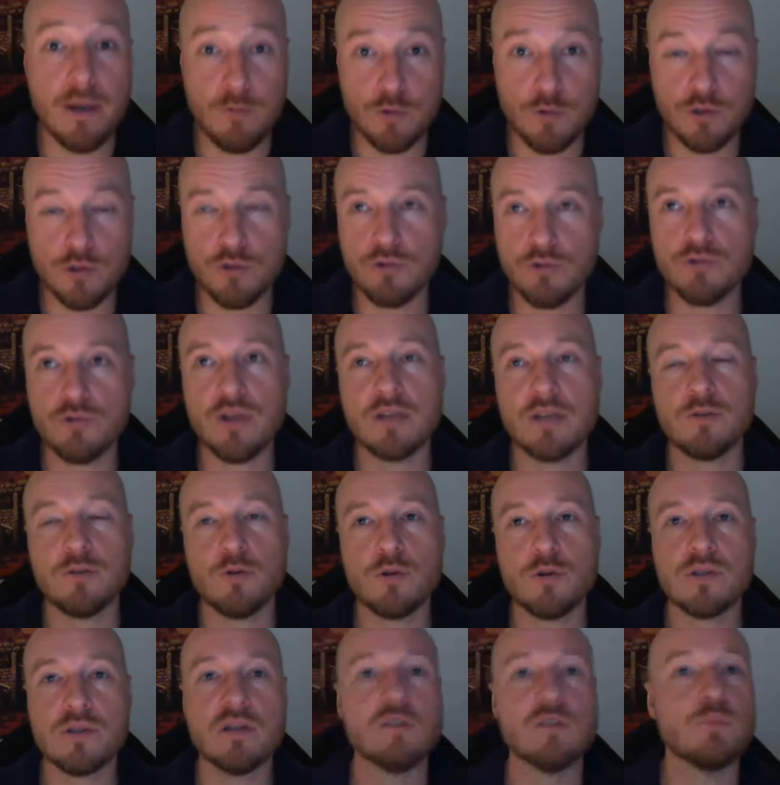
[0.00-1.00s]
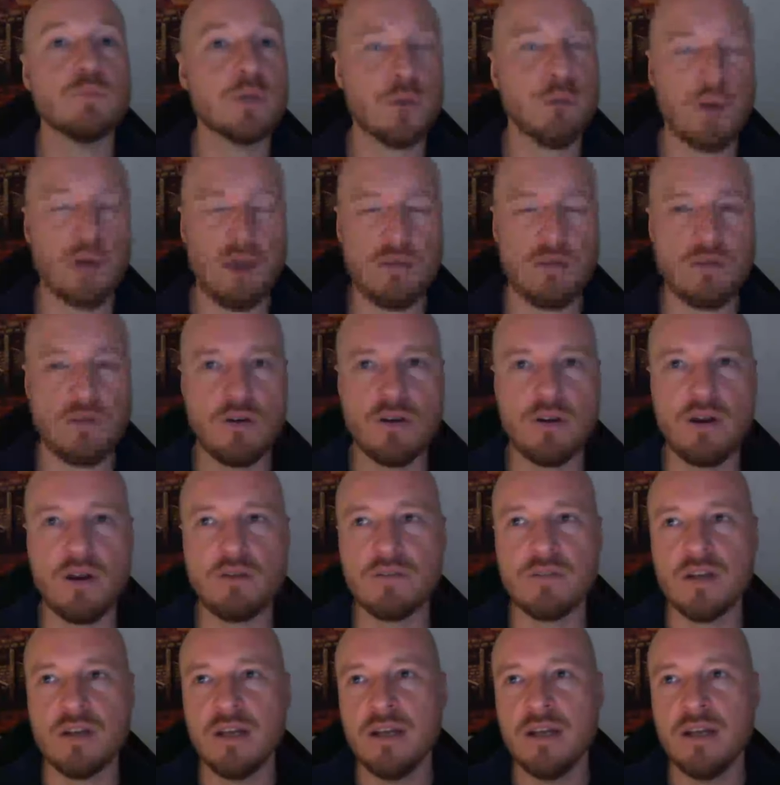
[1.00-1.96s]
would you do that to yourself, but okay, fair enough.